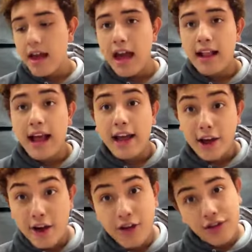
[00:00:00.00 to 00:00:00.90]
And I
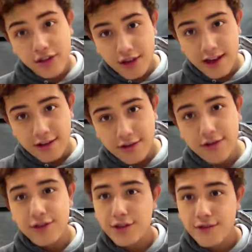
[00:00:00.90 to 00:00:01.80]
urge the
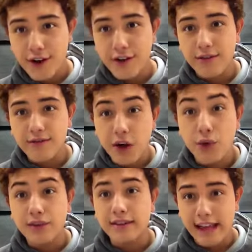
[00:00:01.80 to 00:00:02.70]
judge to
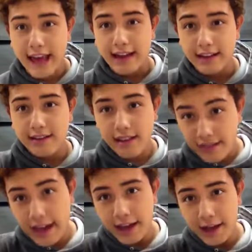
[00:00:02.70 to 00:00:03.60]
vote neg.
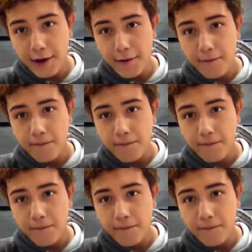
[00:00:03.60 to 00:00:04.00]
Thank you.